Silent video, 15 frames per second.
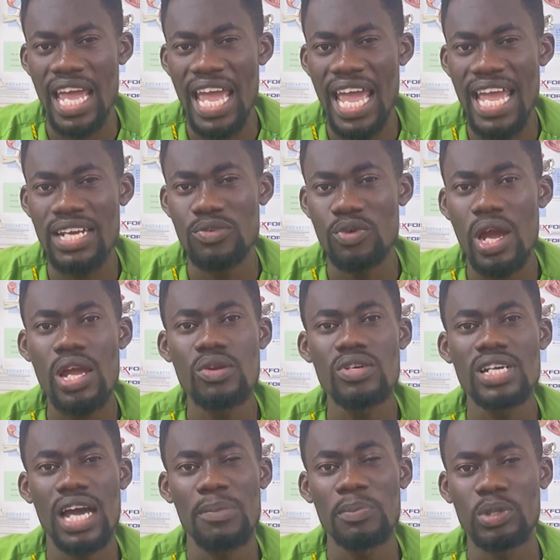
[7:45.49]
And when you
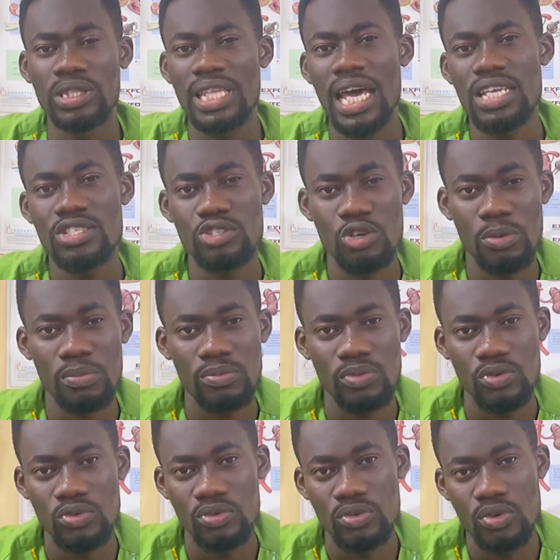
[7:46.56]
look at potassium,
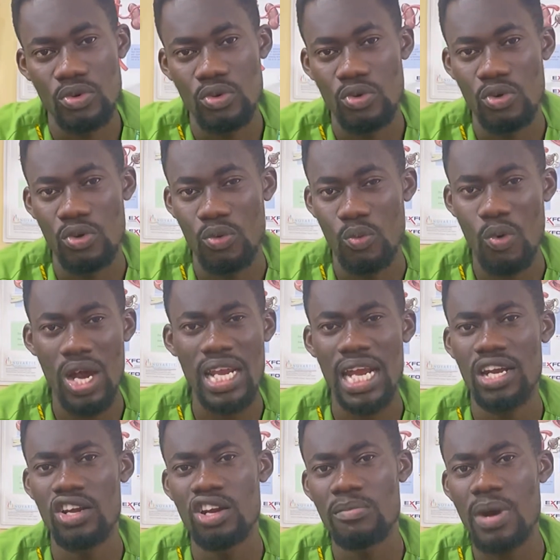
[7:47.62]
what are
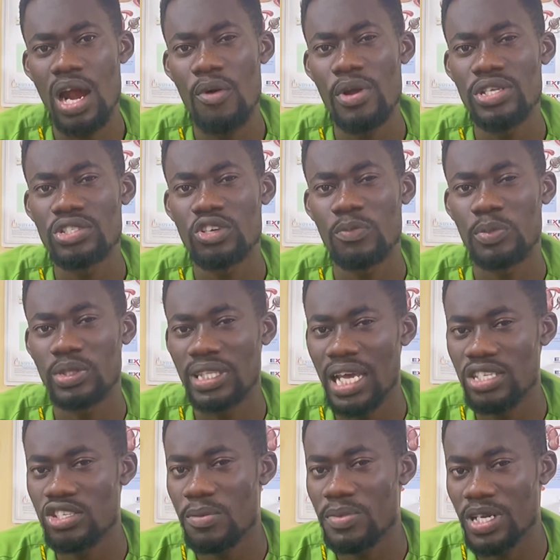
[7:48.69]
the normal ranges of
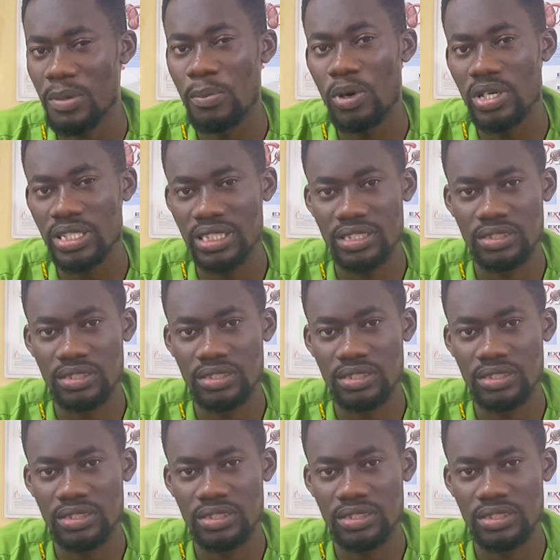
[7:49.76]
potassium in the body?